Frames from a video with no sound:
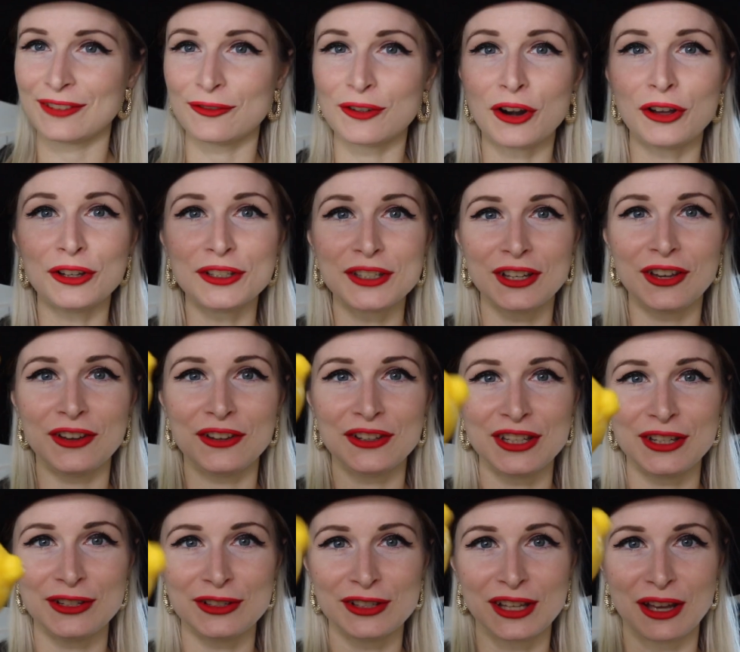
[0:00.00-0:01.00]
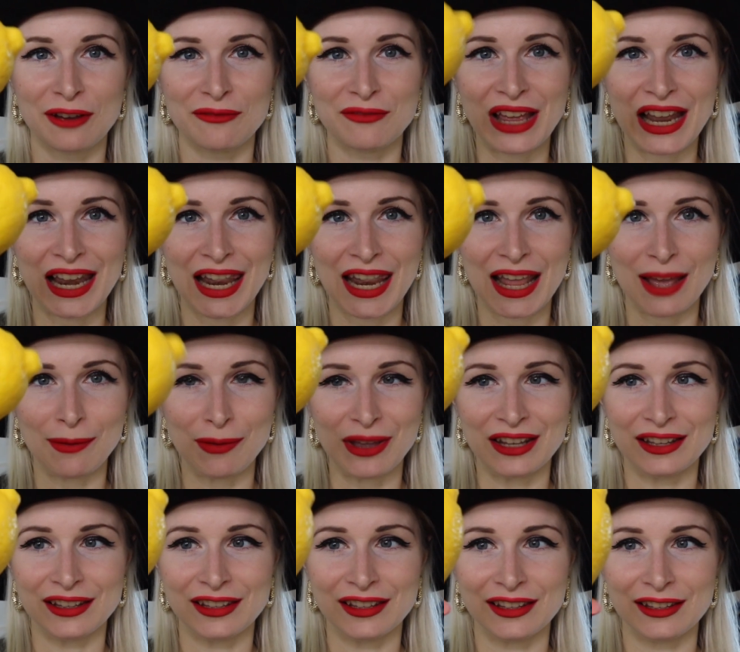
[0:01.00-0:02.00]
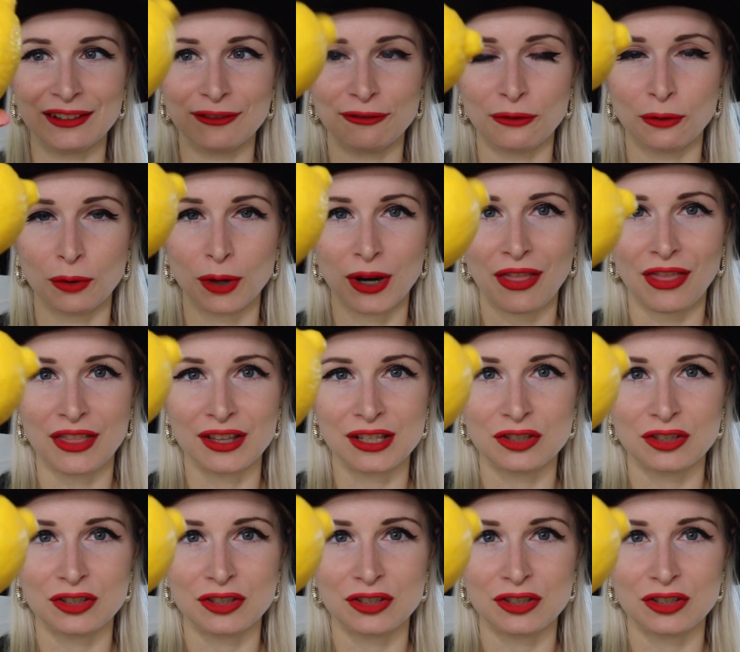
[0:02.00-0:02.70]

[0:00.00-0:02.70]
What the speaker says: We're also going to use some lemon for the